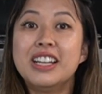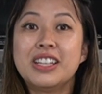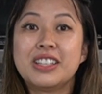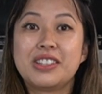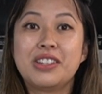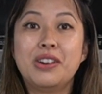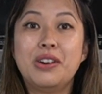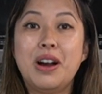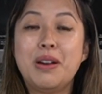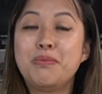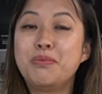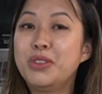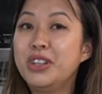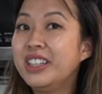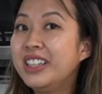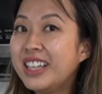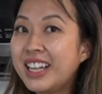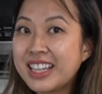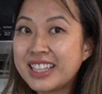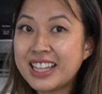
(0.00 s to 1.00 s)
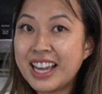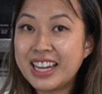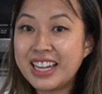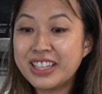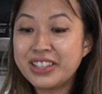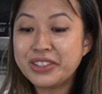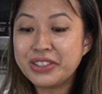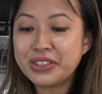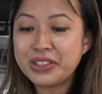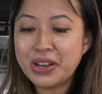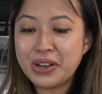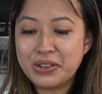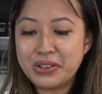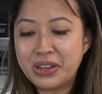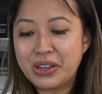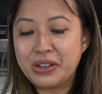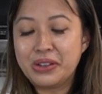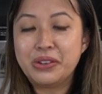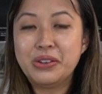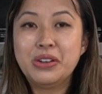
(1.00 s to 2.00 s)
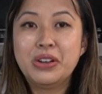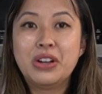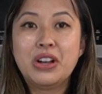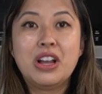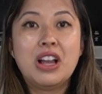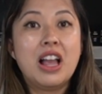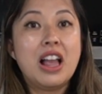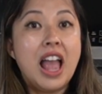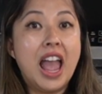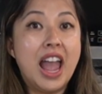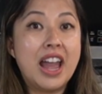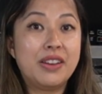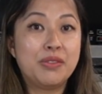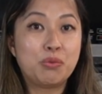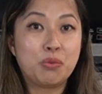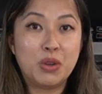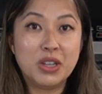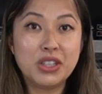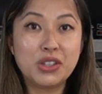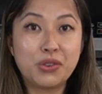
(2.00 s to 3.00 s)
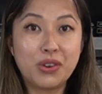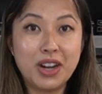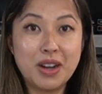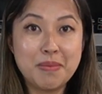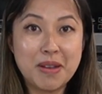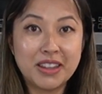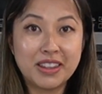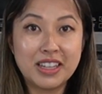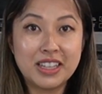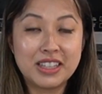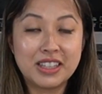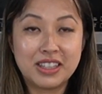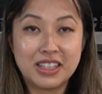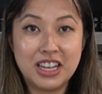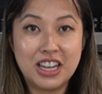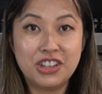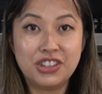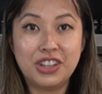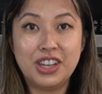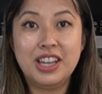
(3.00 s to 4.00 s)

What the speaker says: So I'm really excited to show you. And what's great about this dish